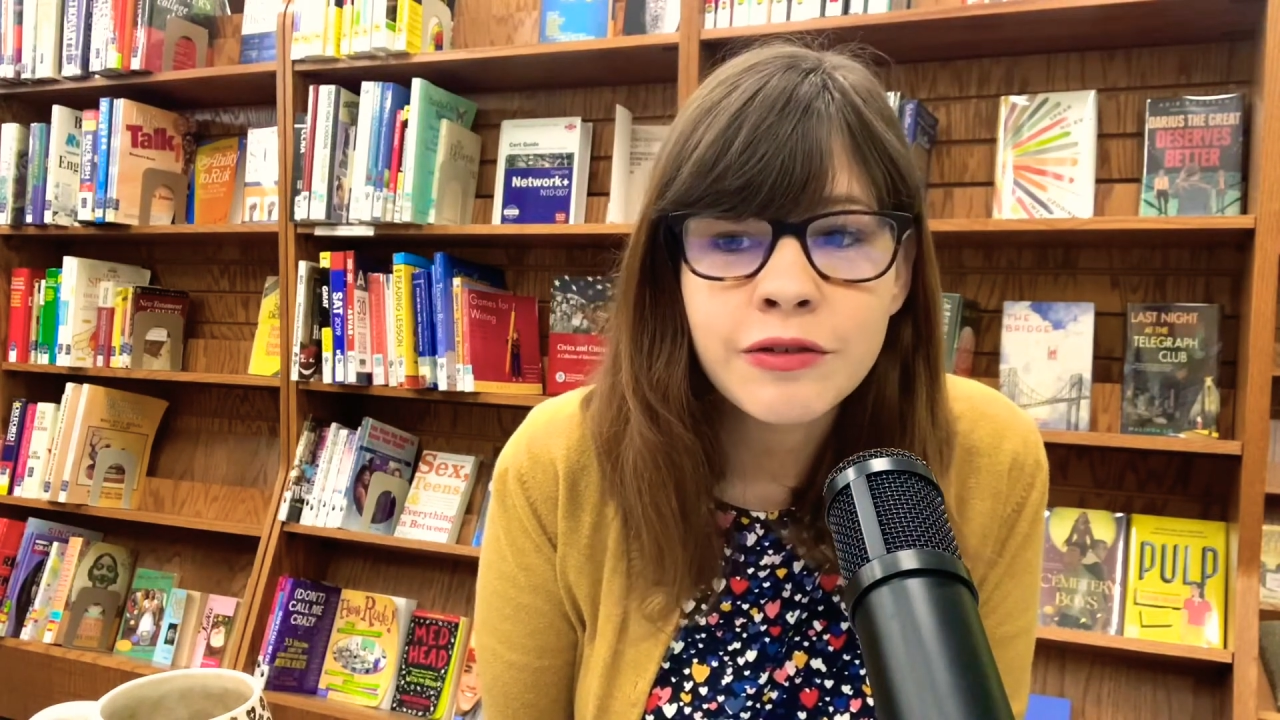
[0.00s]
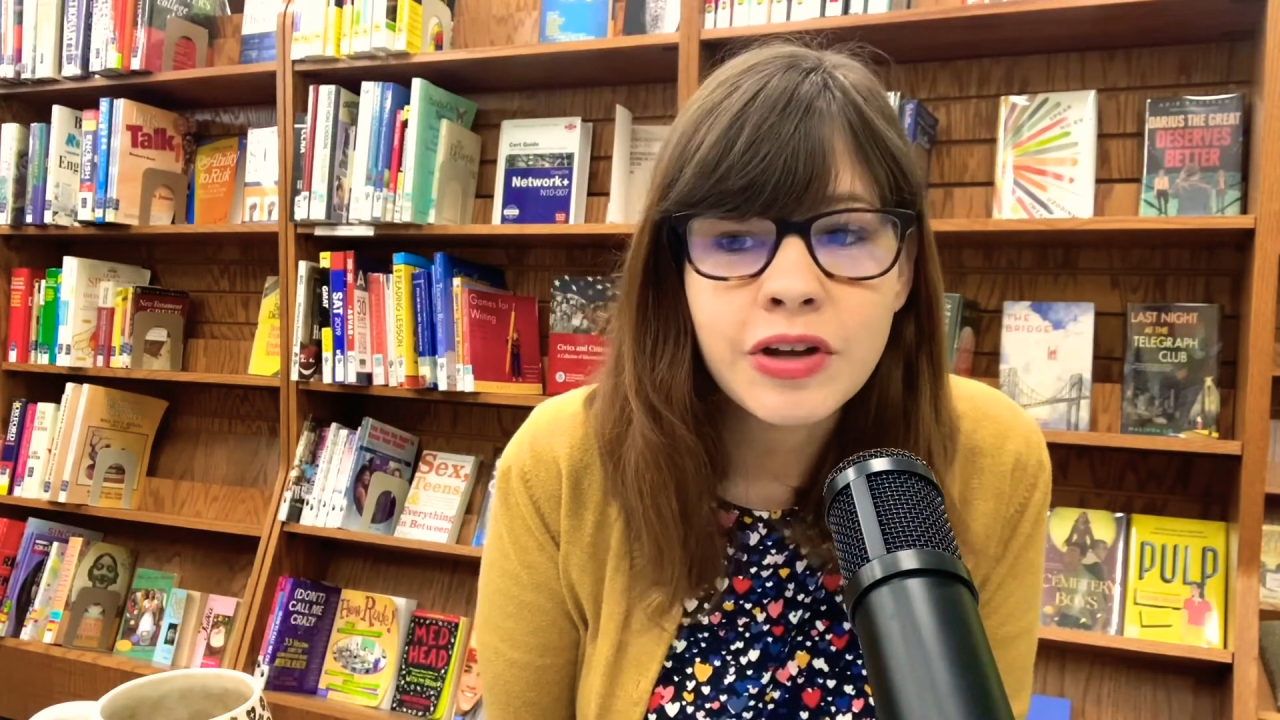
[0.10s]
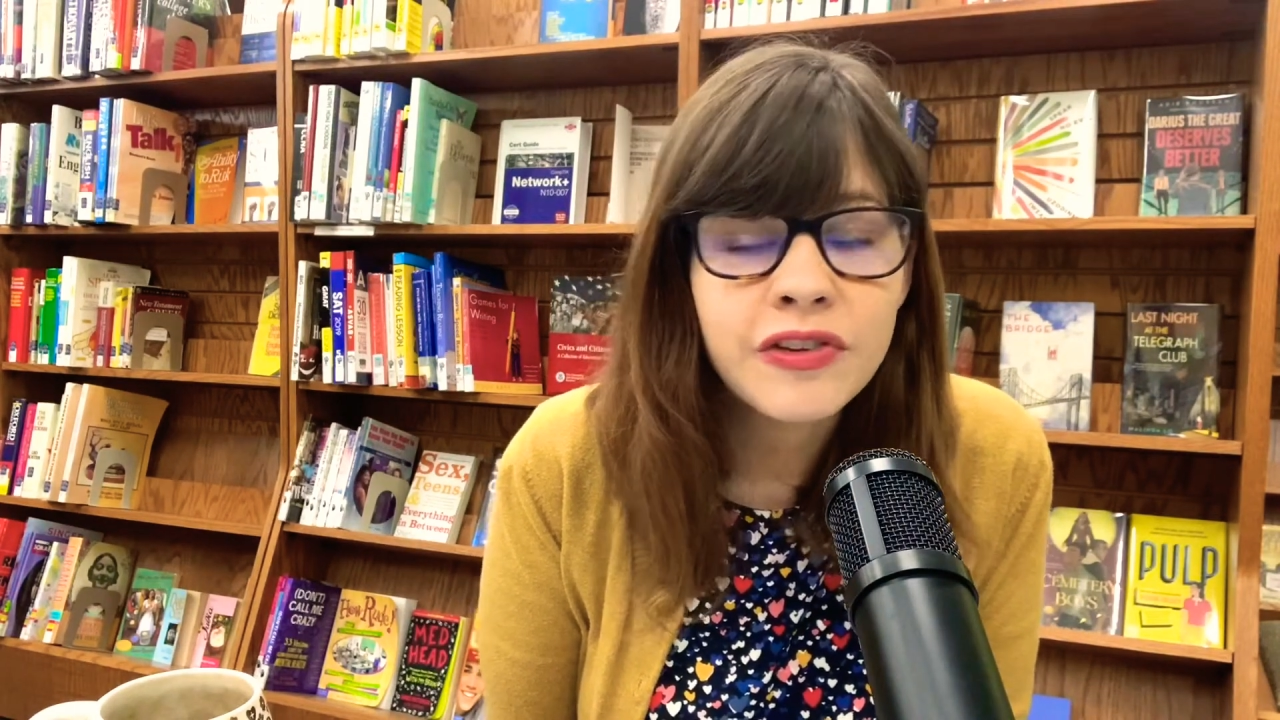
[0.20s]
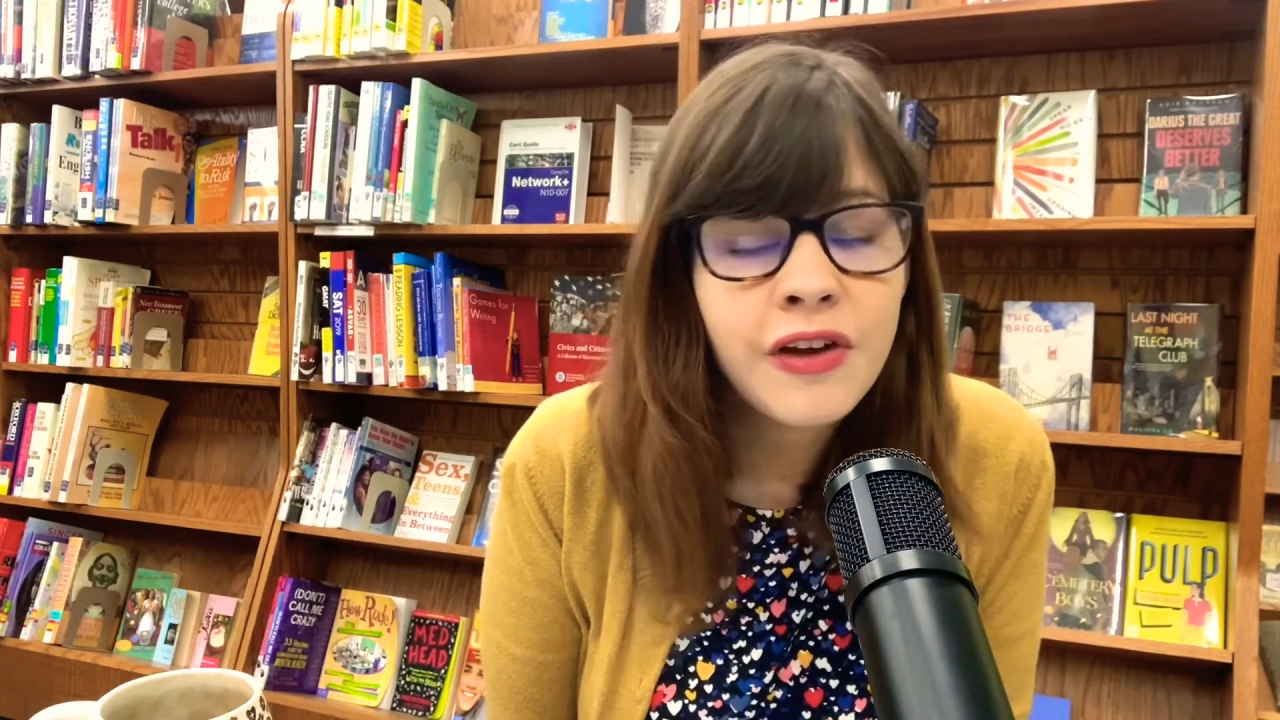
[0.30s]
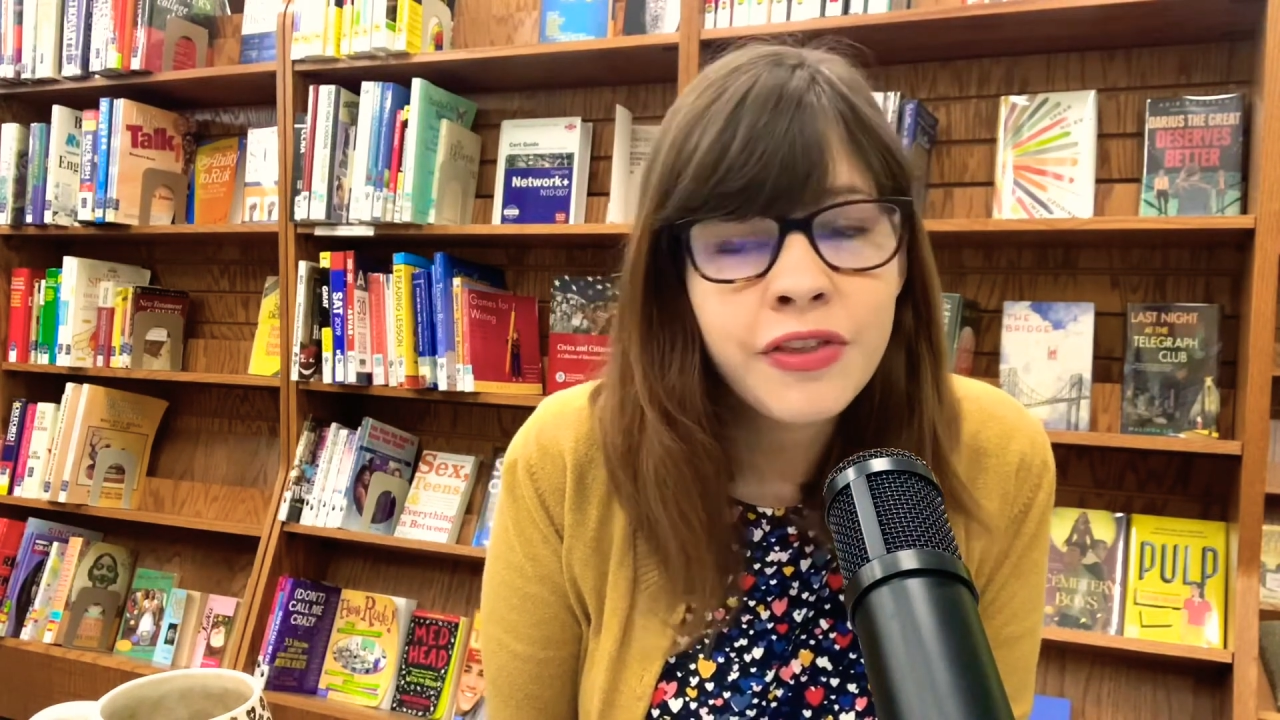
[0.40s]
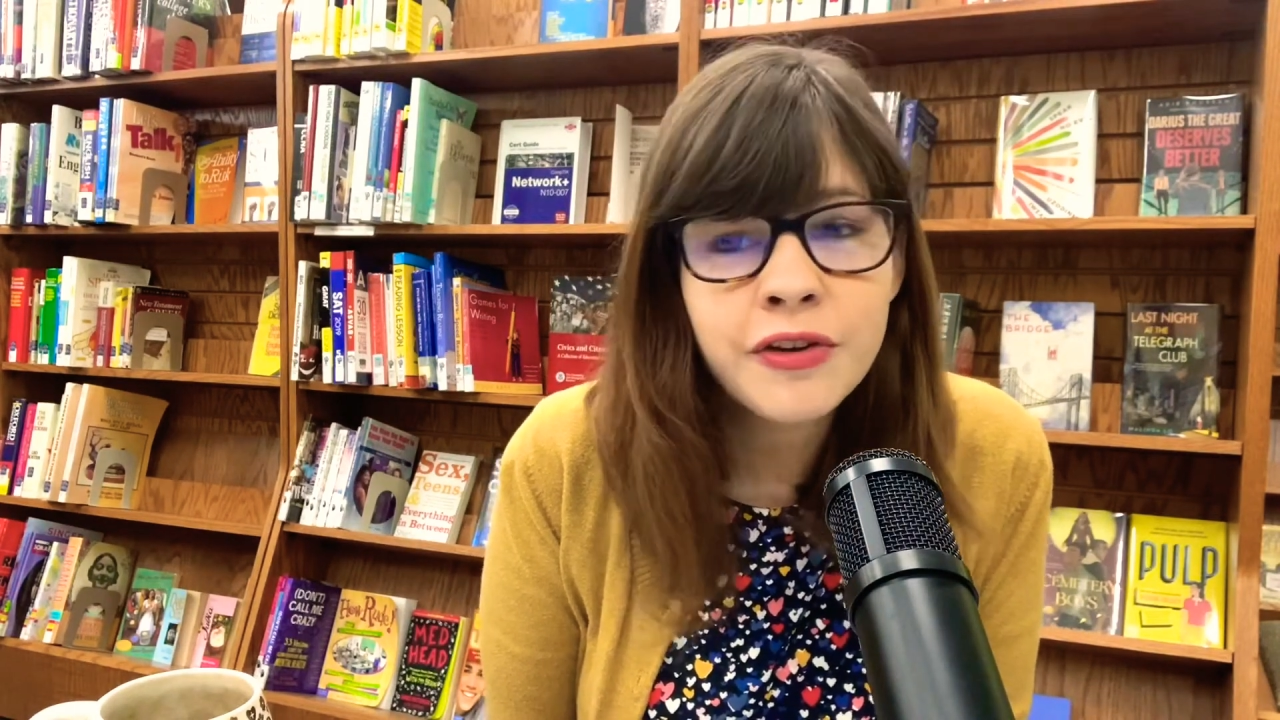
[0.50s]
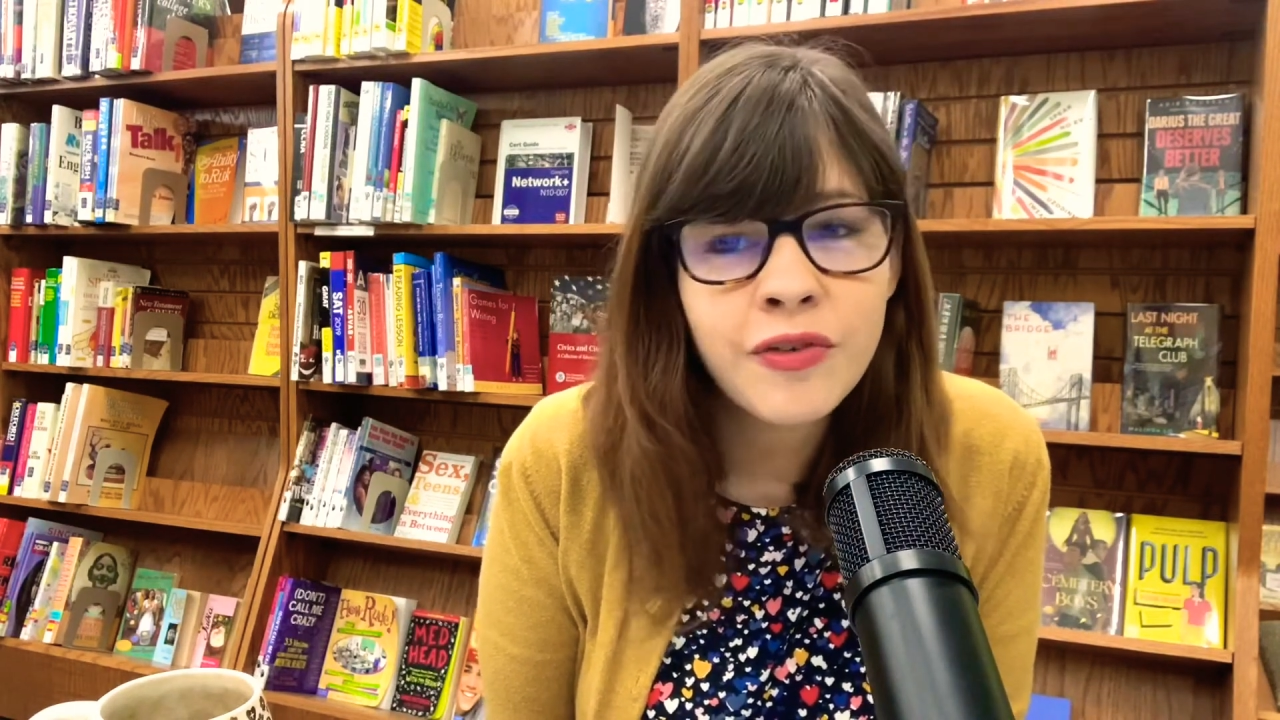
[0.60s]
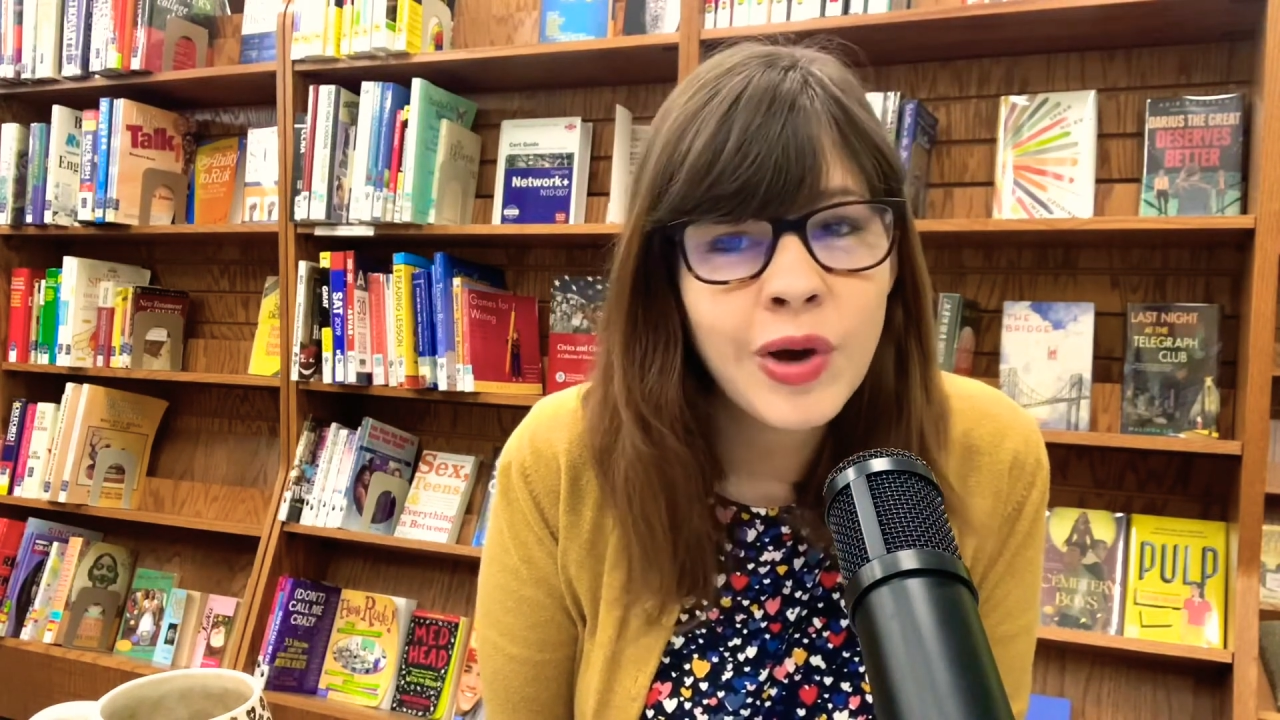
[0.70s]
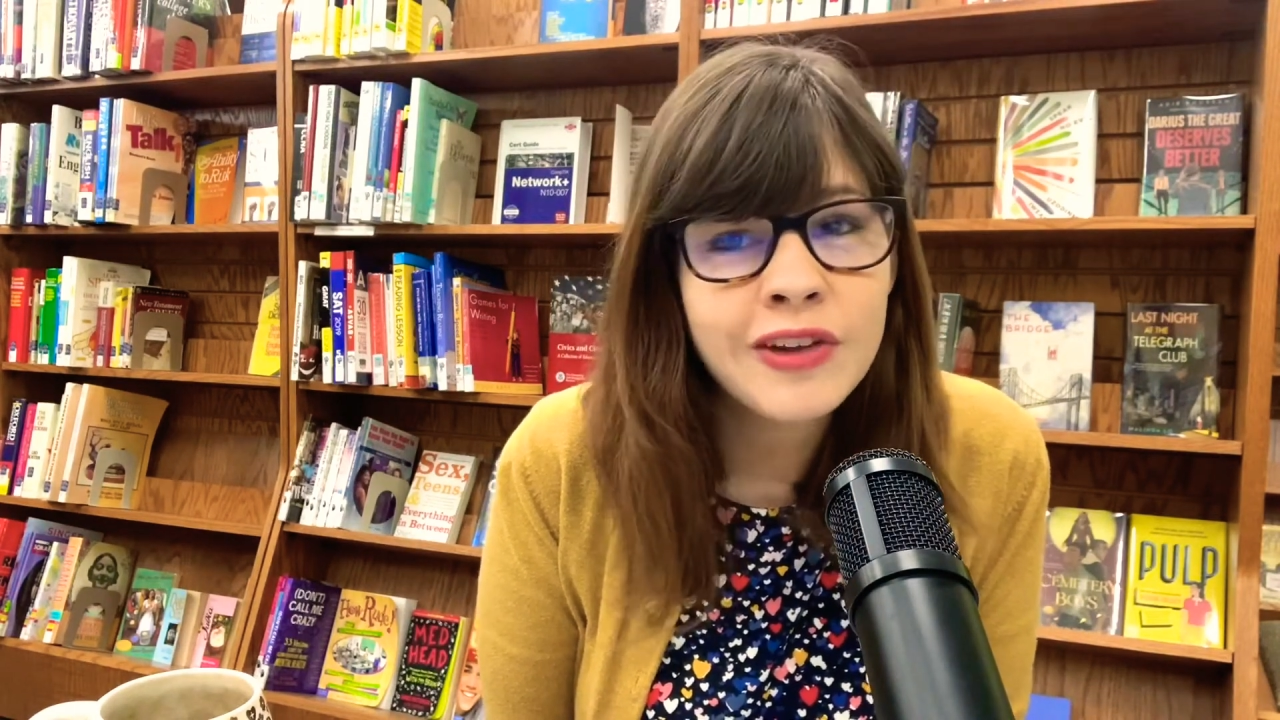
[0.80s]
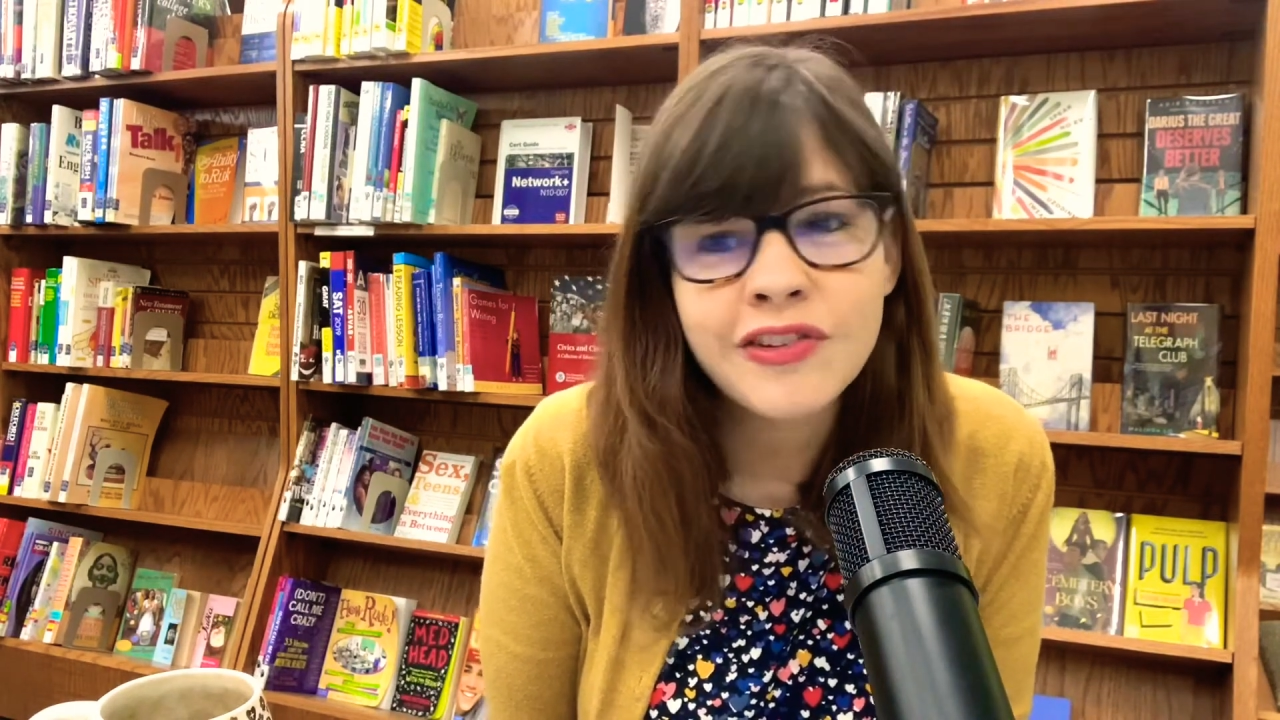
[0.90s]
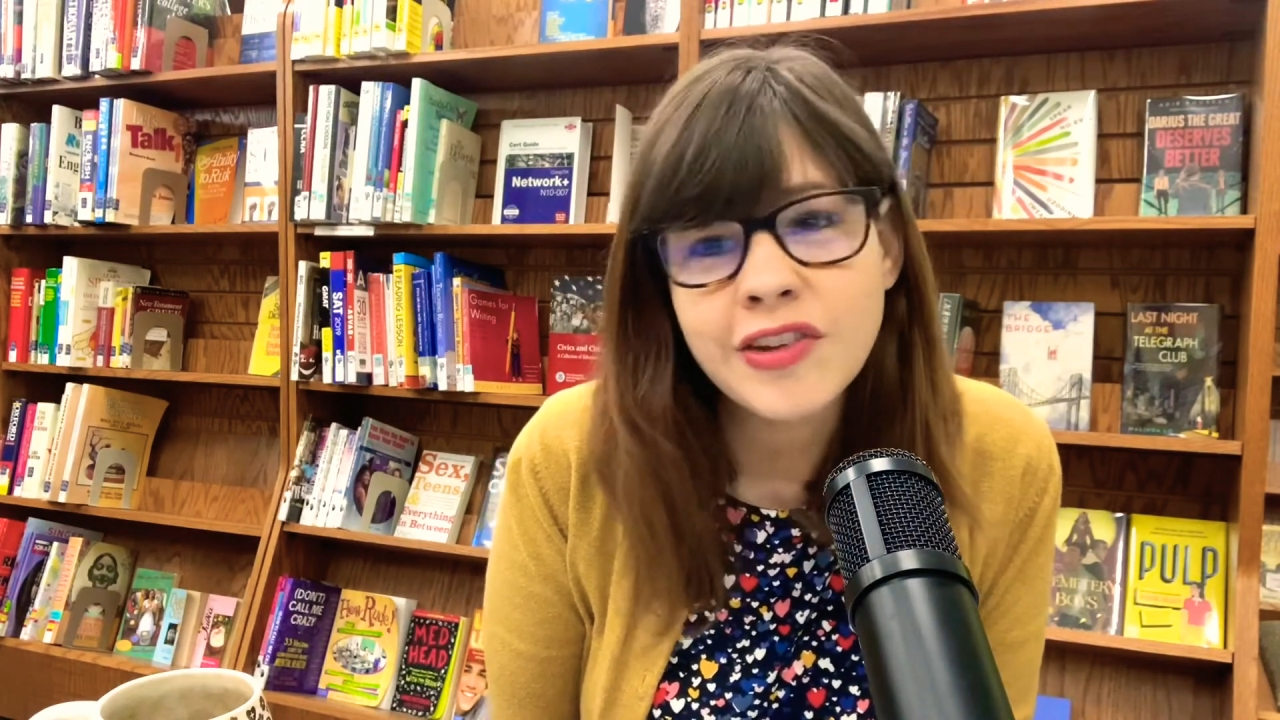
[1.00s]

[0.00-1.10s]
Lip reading: because otherwise